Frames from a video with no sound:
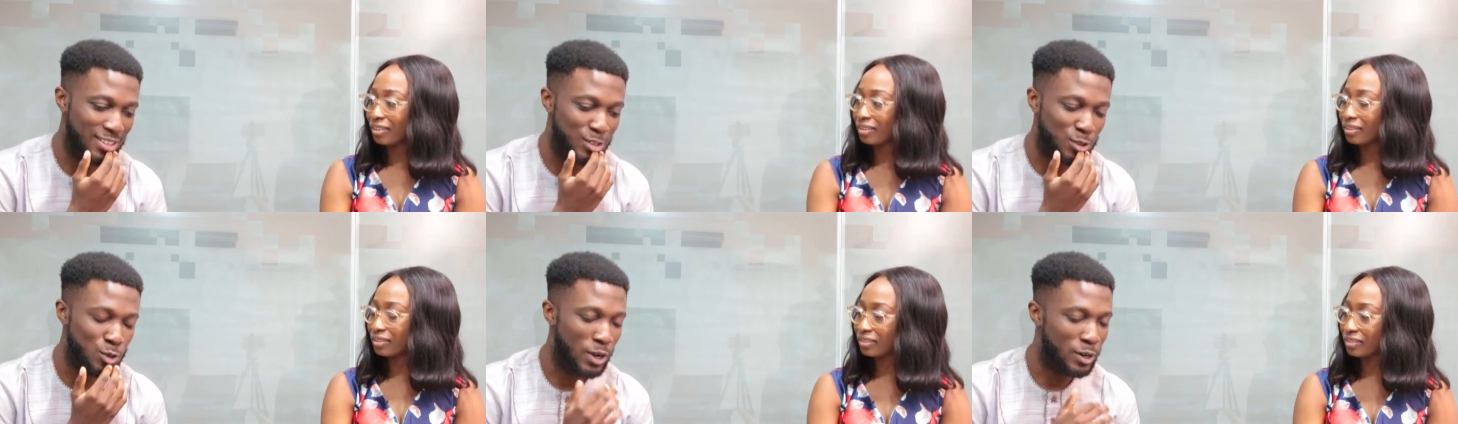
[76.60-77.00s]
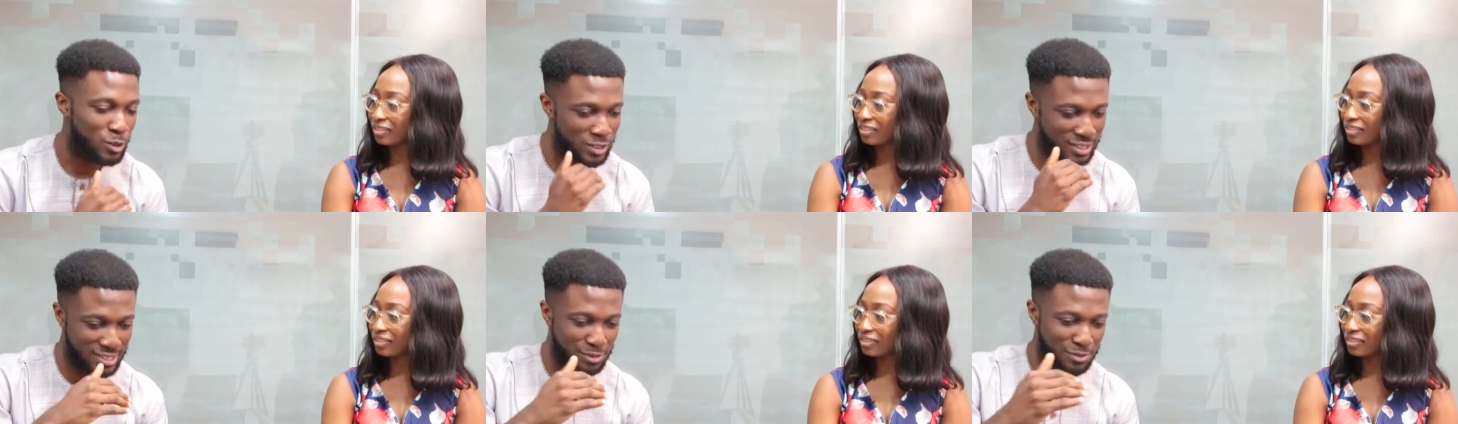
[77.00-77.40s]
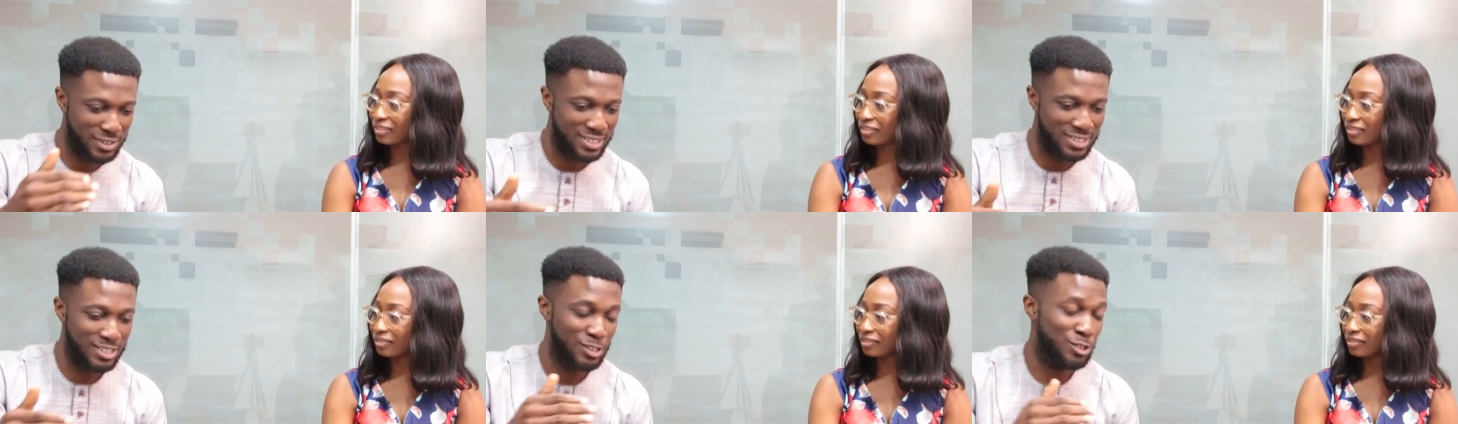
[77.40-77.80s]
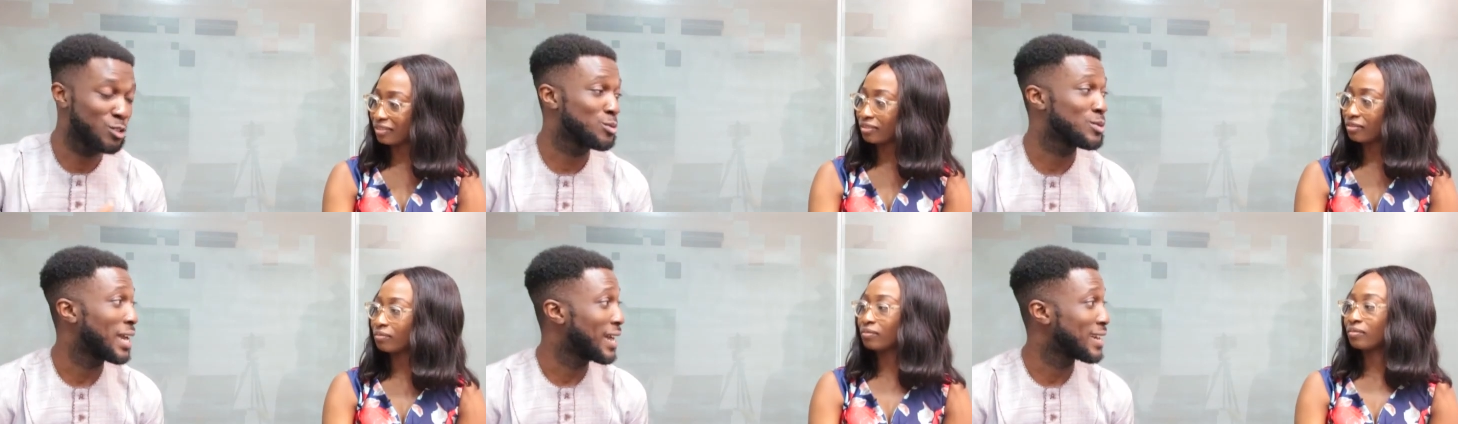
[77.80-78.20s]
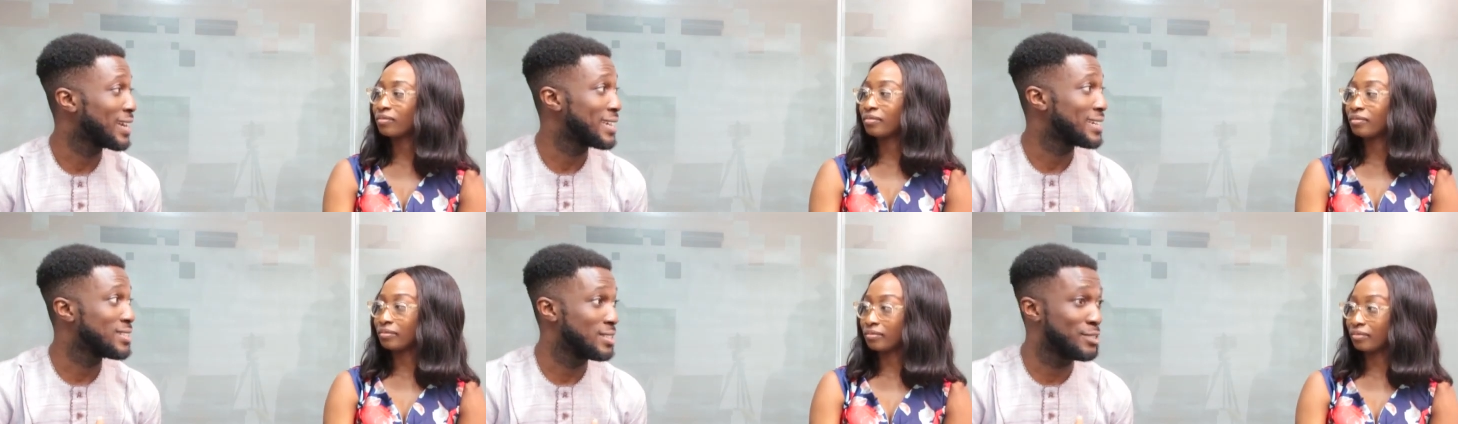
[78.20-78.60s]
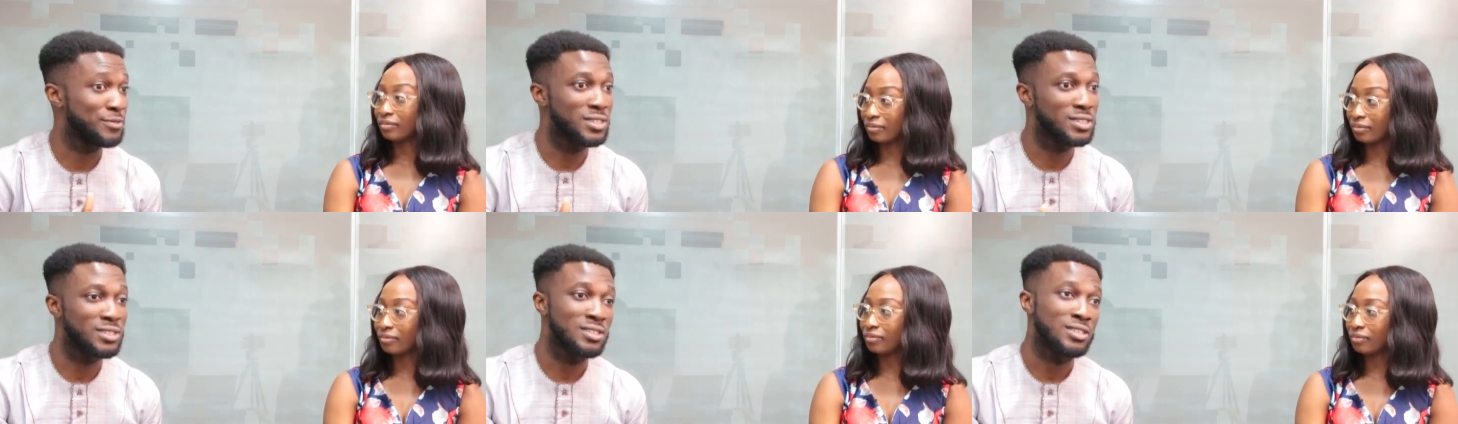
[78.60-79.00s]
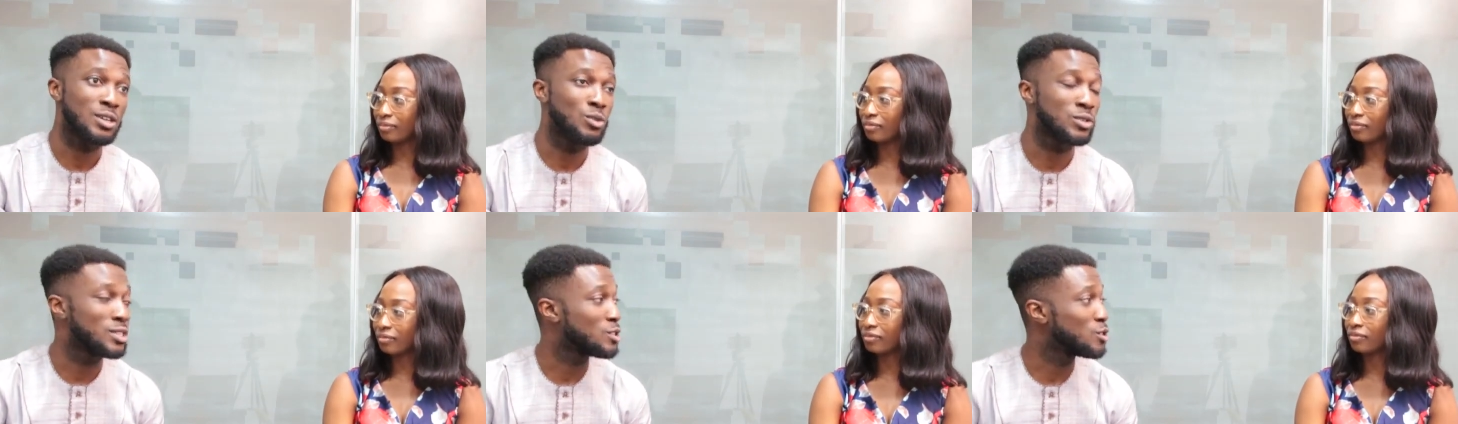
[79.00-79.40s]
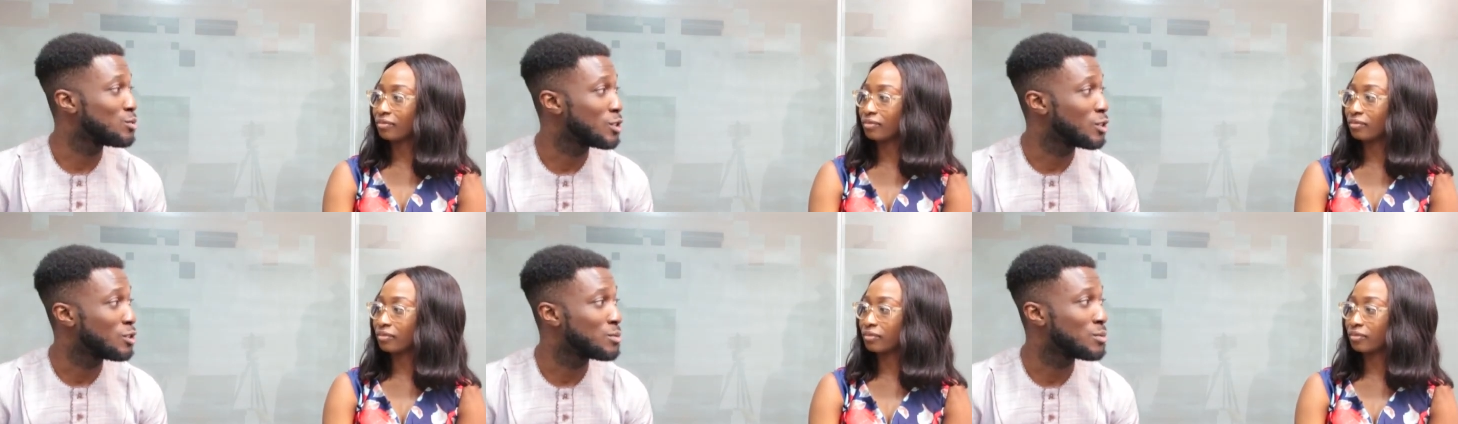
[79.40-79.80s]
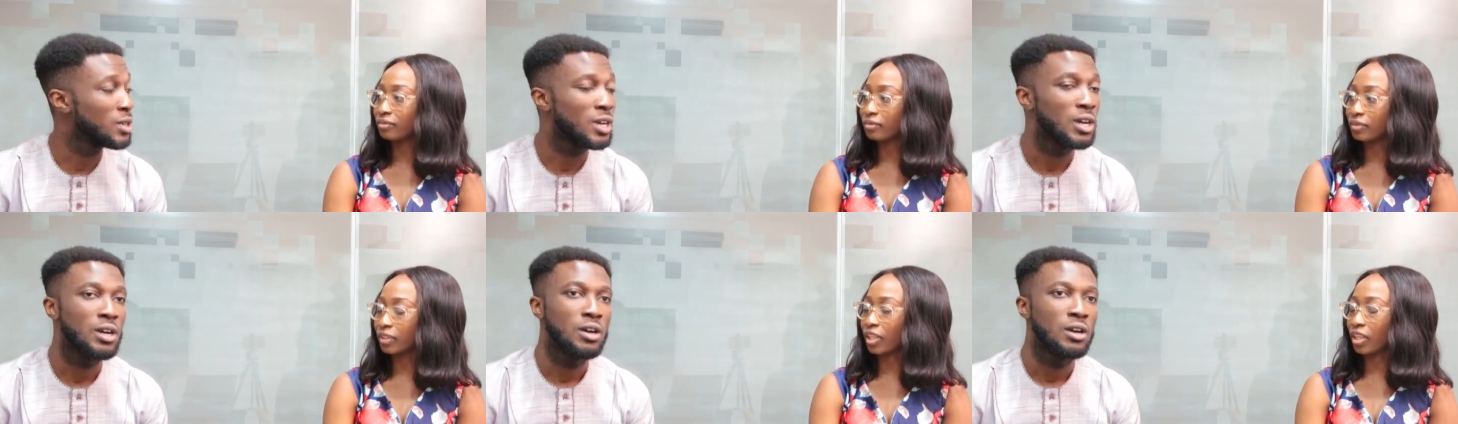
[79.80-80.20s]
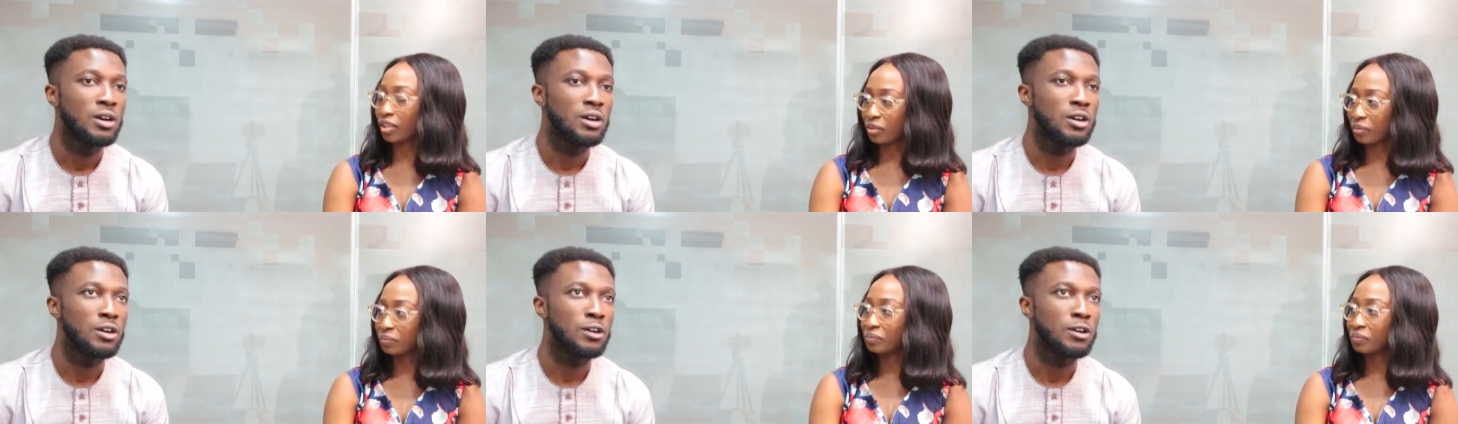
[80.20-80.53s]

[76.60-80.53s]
Speaker 1: So across different age groups, I had like different things I wanted to become. Okay.